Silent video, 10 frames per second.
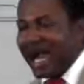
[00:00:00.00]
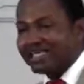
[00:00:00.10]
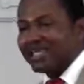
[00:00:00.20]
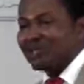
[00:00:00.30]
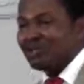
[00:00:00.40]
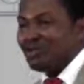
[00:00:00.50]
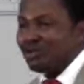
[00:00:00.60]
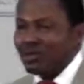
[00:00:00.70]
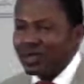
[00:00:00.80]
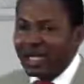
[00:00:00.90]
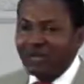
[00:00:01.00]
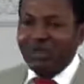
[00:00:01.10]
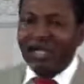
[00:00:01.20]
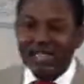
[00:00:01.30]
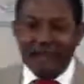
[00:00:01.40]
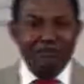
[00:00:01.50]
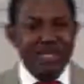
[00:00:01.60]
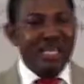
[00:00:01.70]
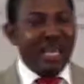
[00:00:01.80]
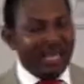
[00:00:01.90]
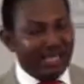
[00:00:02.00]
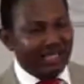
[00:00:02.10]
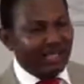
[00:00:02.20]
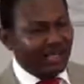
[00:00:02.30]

I said, look at her big head.